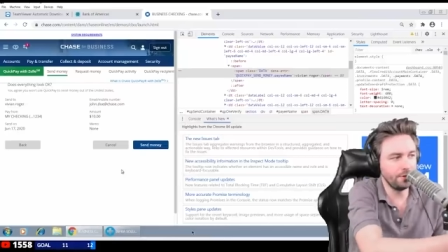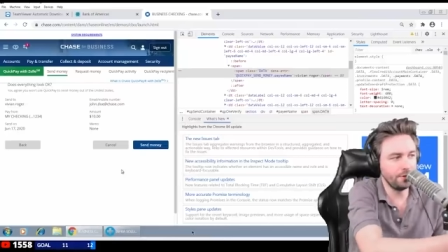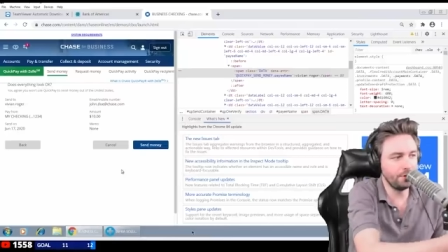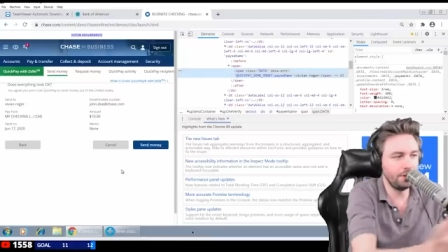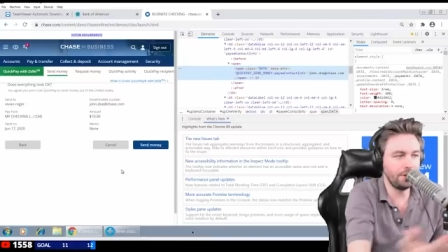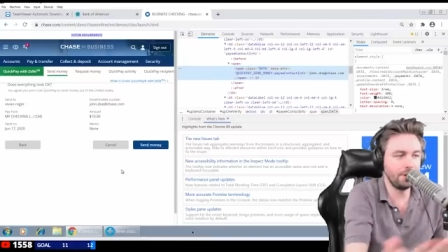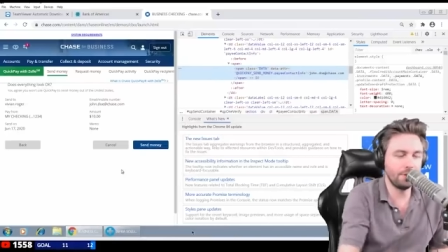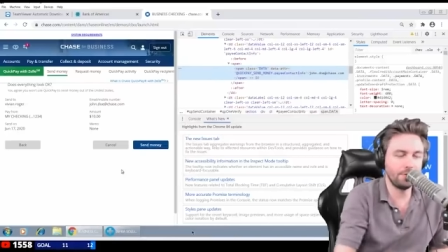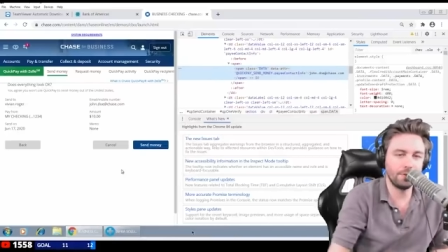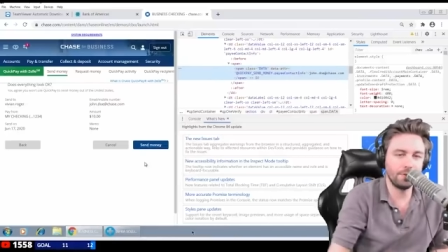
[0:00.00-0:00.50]
doing
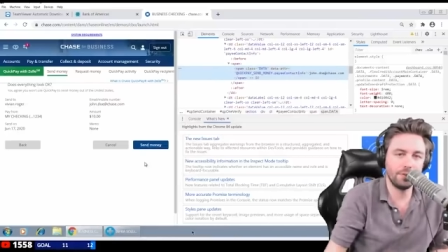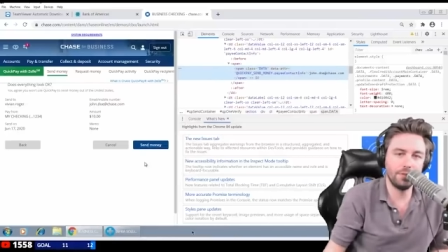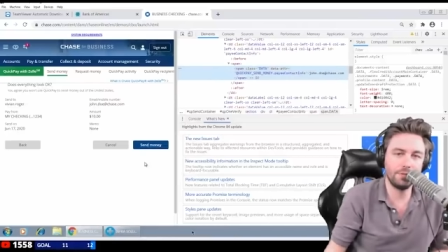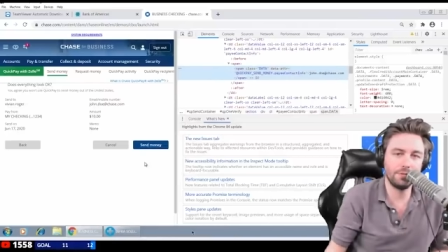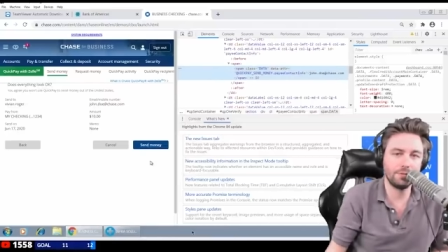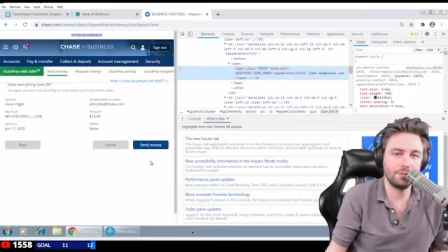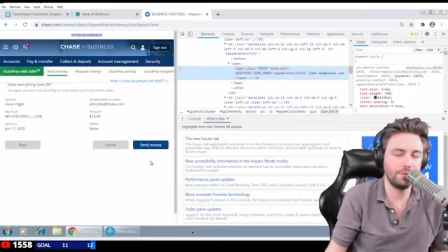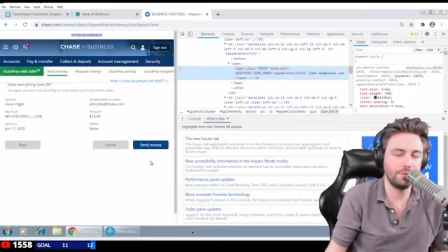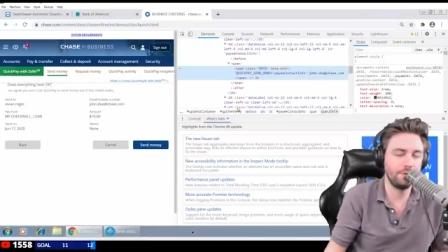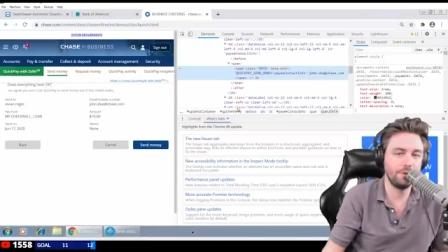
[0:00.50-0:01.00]
here, for
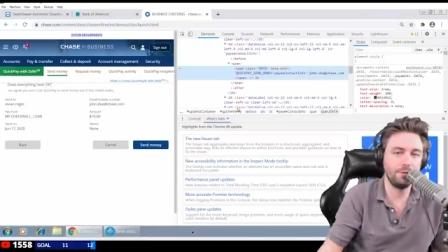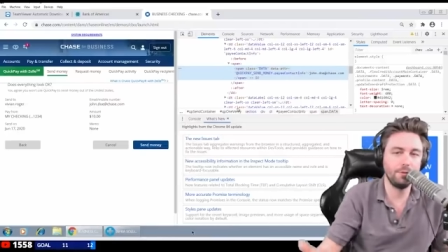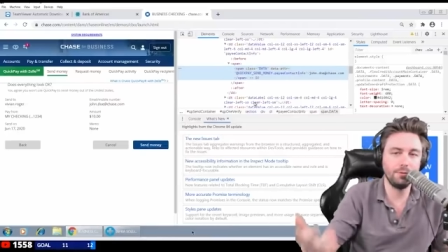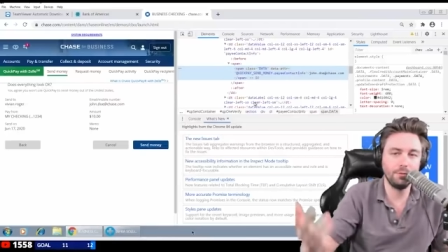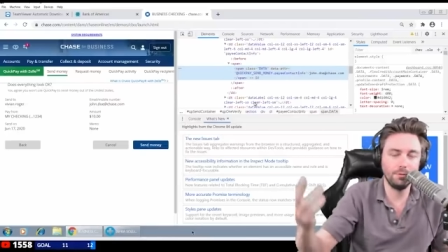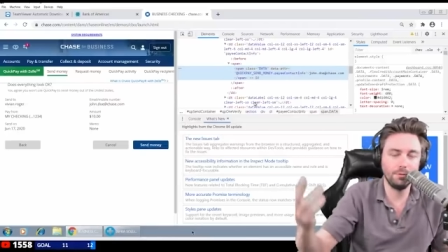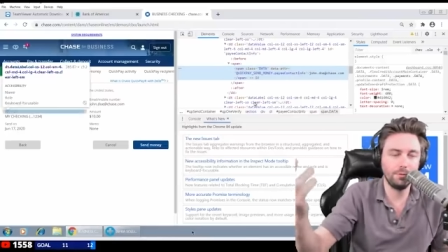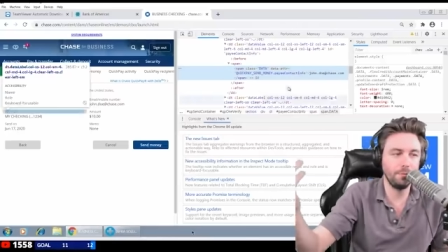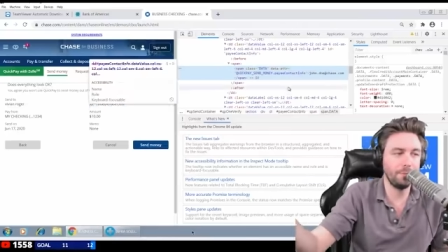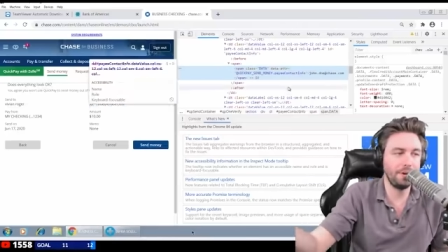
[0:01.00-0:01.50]
those of
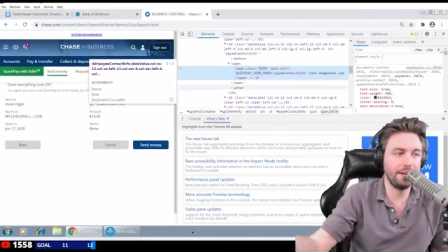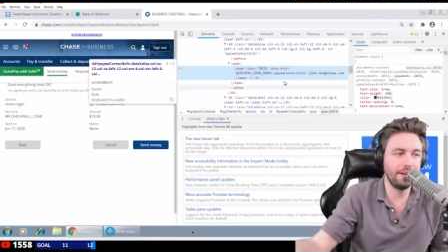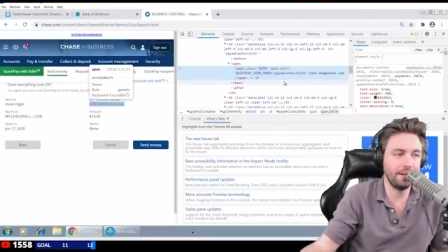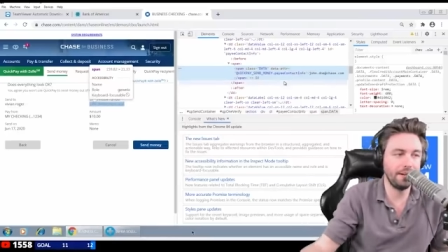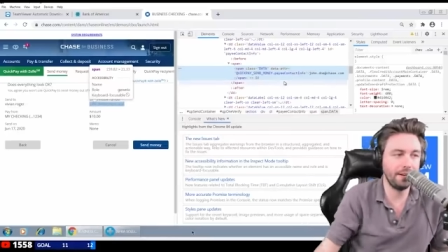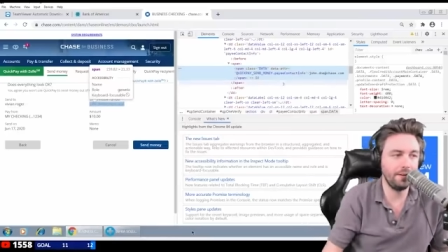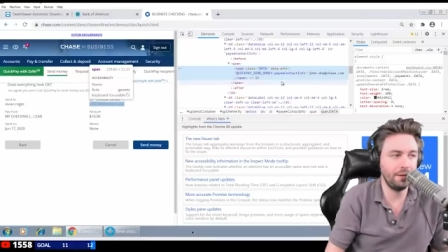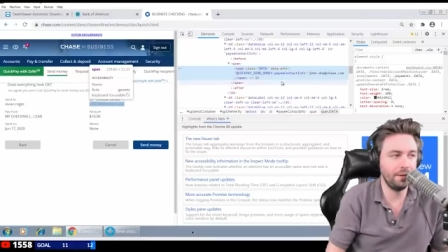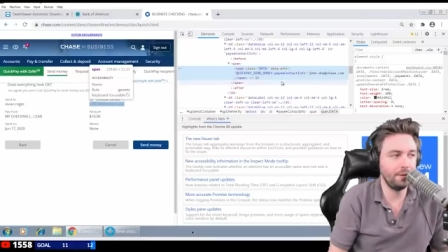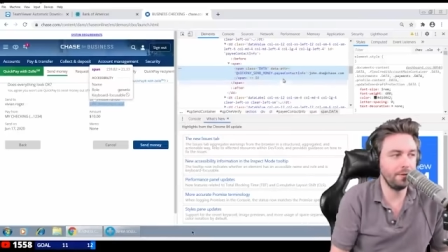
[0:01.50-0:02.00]
you who might
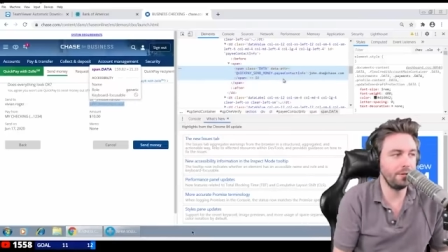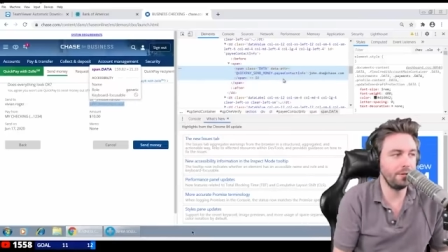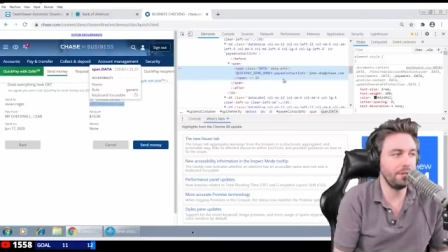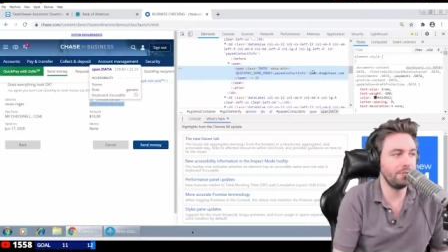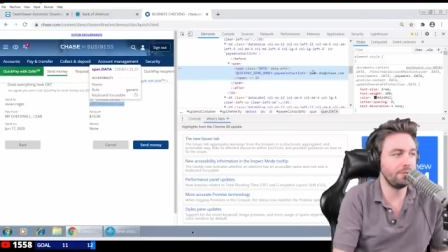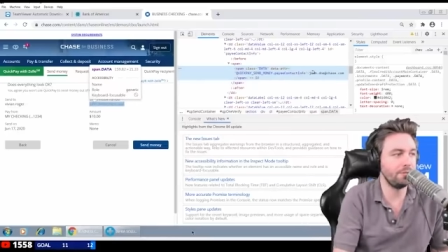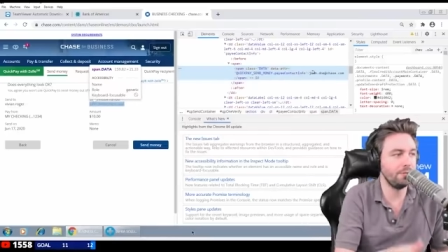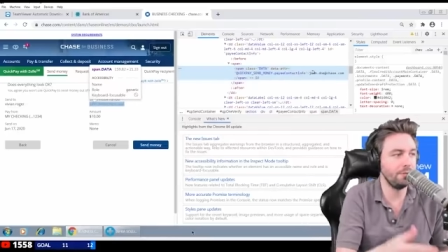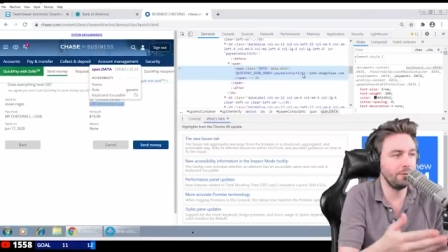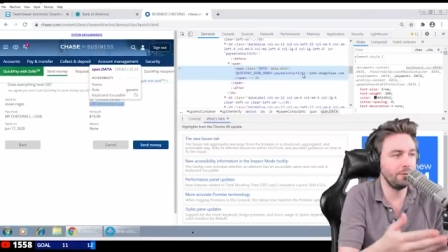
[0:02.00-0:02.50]
not know,
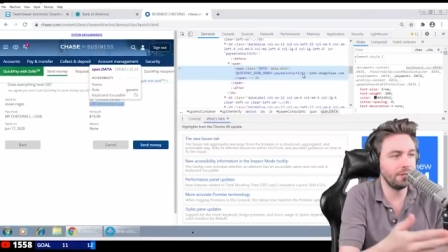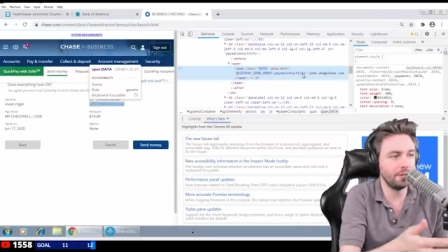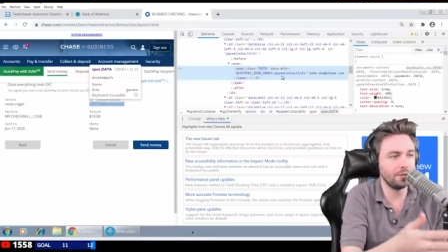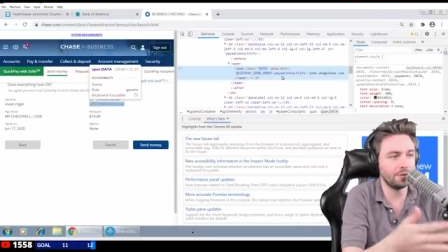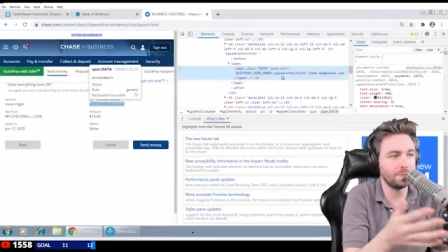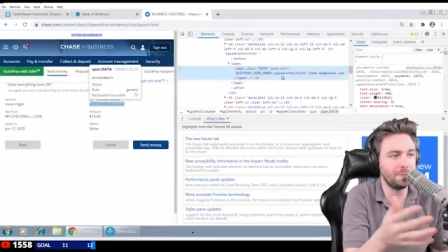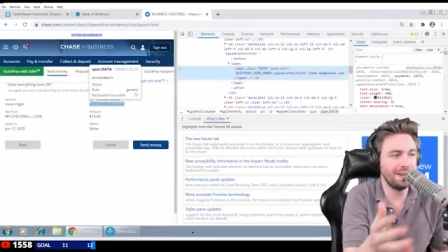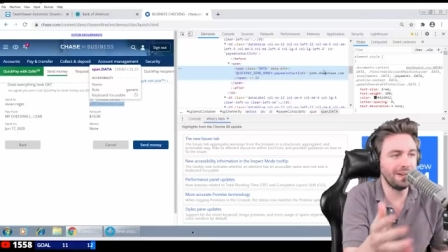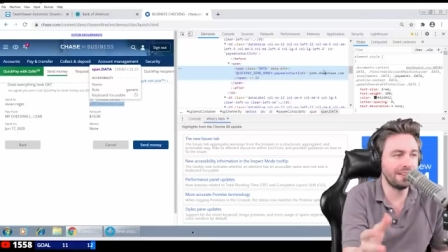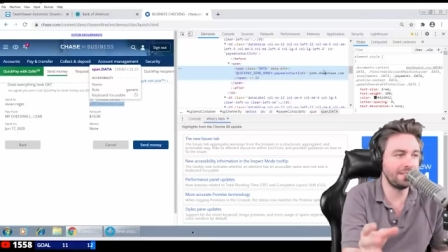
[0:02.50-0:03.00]
he's doing
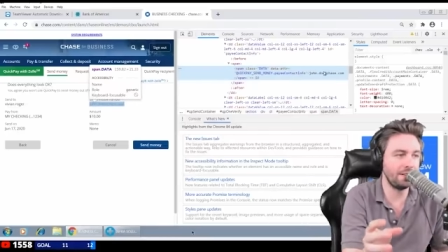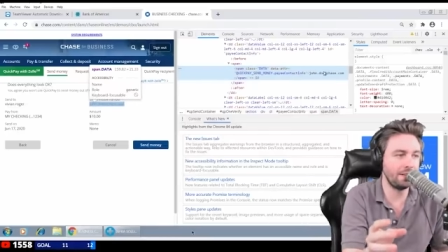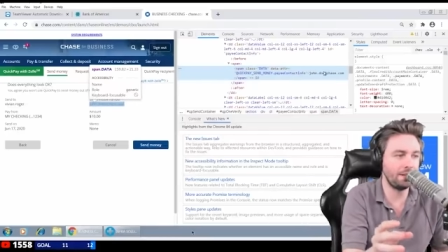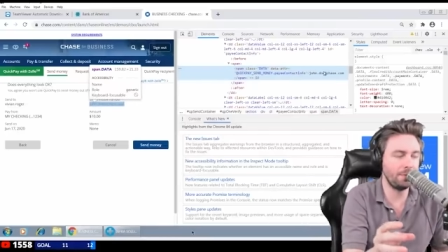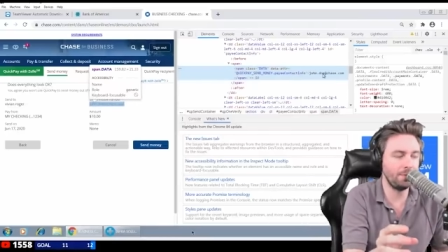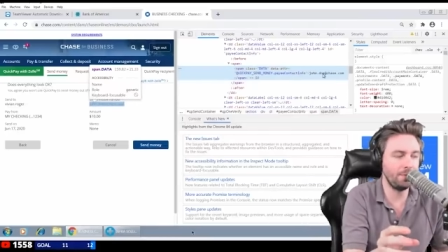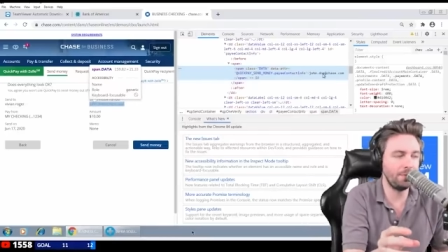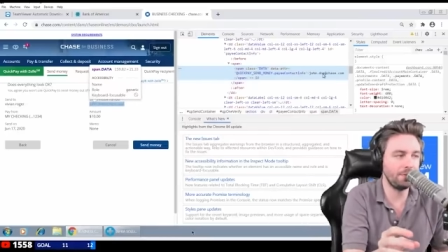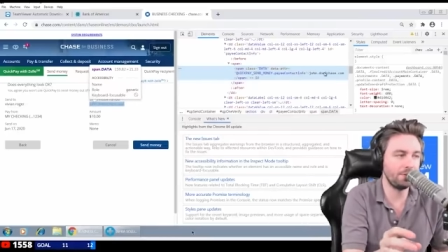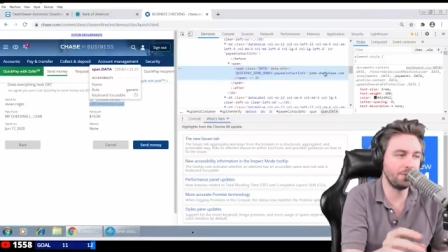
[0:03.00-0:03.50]
inspect
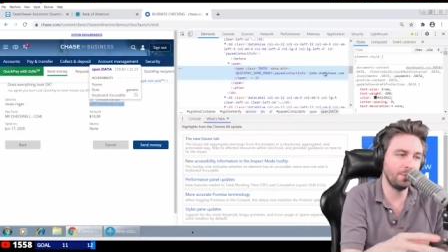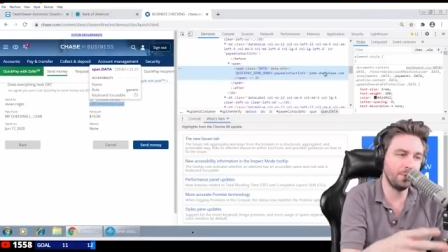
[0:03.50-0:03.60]
elements.